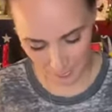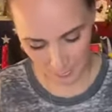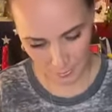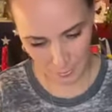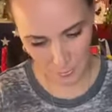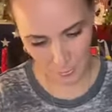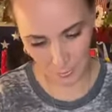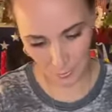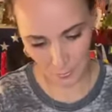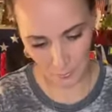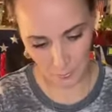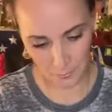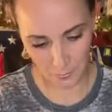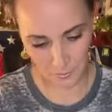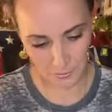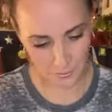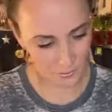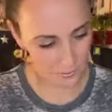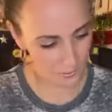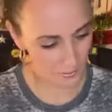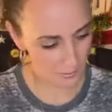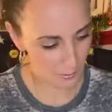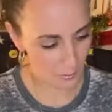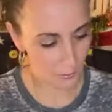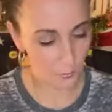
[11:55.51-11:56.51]
So this
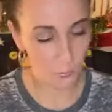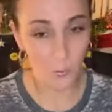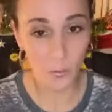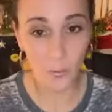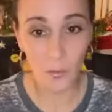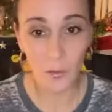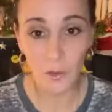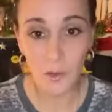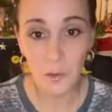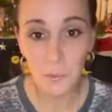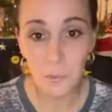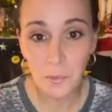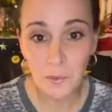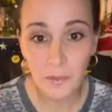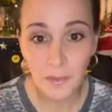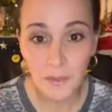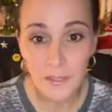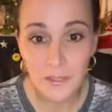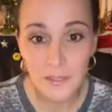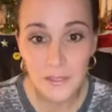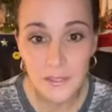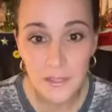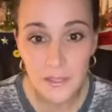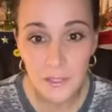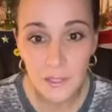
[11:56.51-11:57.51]
is the wrong
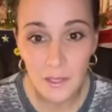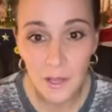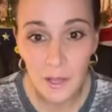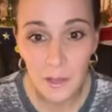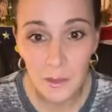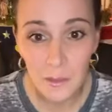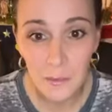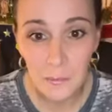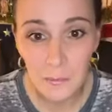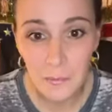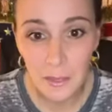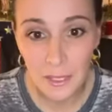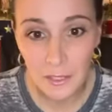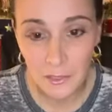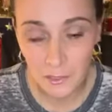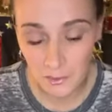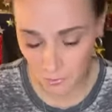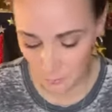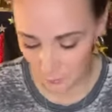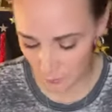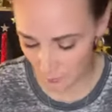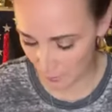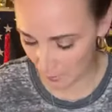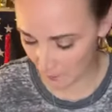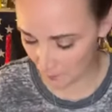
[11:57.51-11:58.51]
place to come and
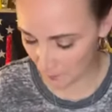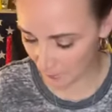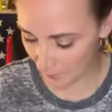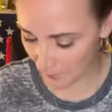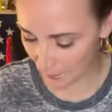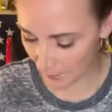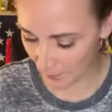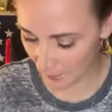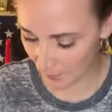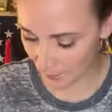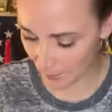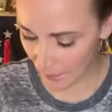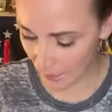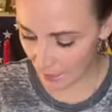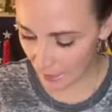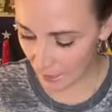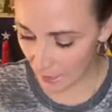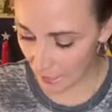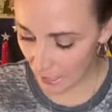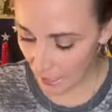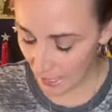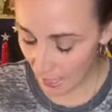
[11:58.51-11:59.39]
do something like that.